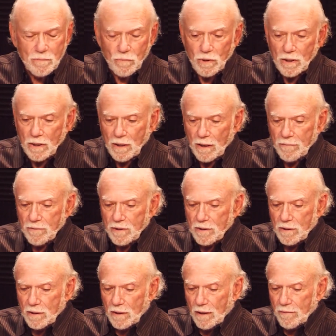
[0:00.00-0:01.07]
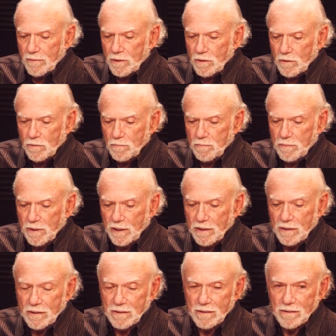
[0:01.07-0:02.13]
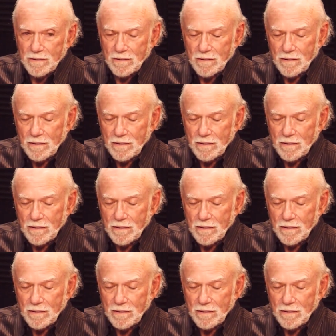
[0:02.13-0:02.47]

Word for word: Well, I would I would hope they,